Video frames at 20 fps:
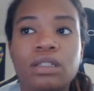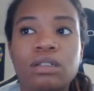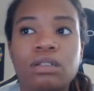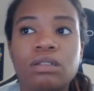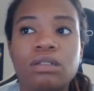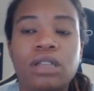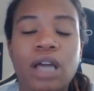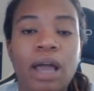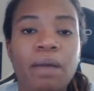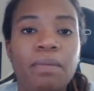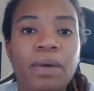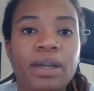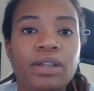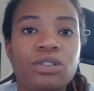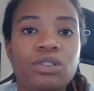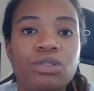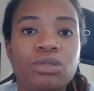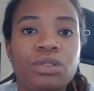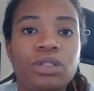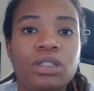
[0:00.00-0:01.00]
die by
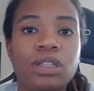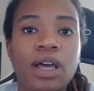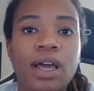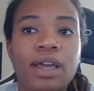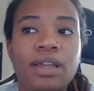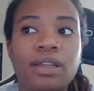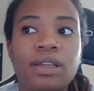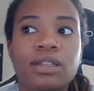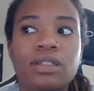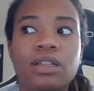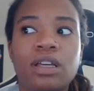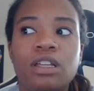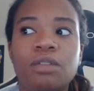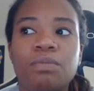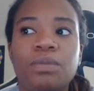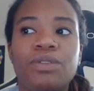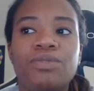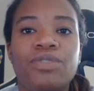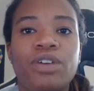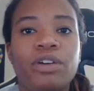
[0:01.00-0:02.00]
suicide is going to
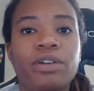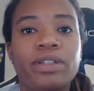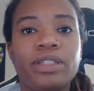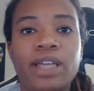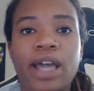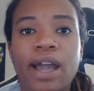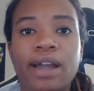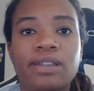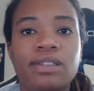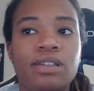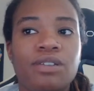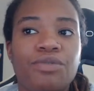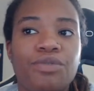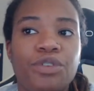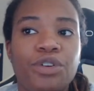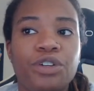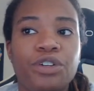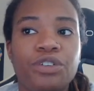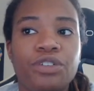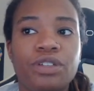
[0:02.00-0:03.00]
be very taxing
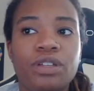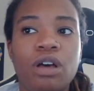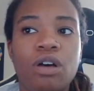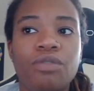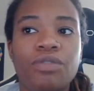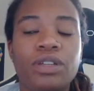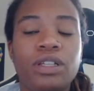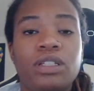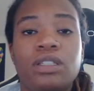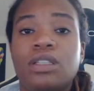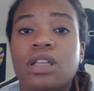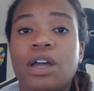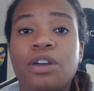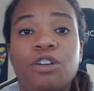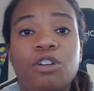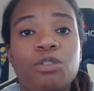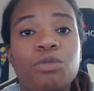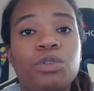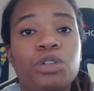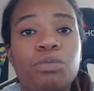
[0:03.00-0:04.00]
for yourself, and it's not
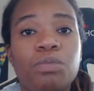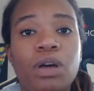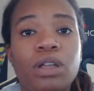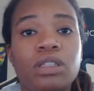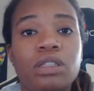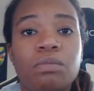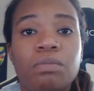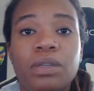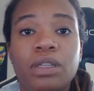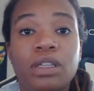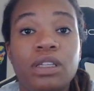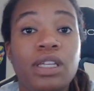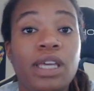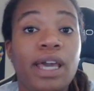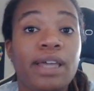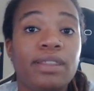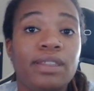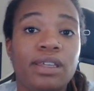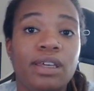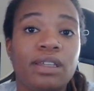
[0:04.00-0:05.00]
your responsibility
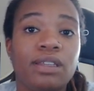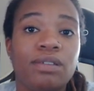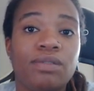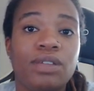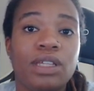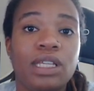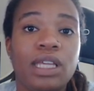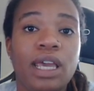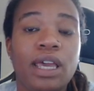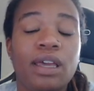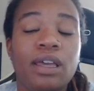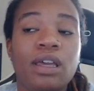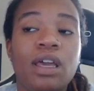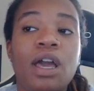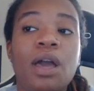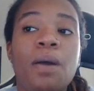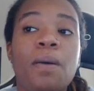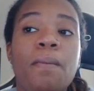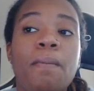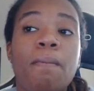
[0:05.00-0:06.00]
at the end of the day.
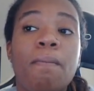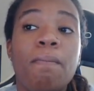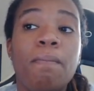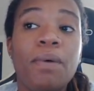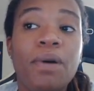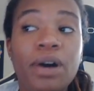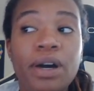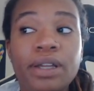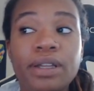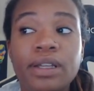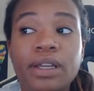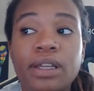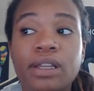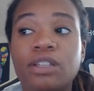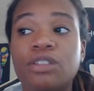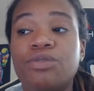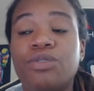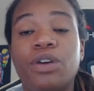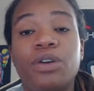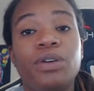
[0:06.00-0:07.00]
But it
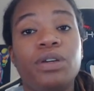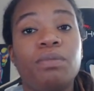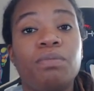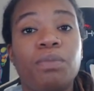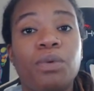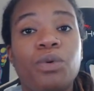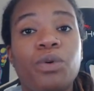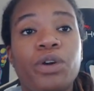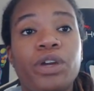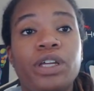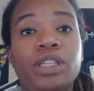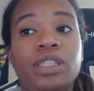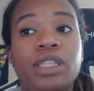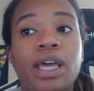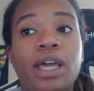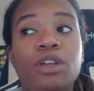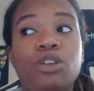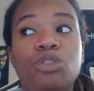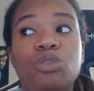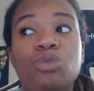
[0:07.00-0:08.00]
is very important
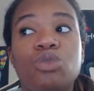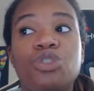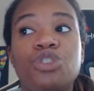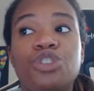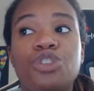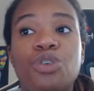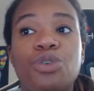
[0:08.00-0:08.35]
that you show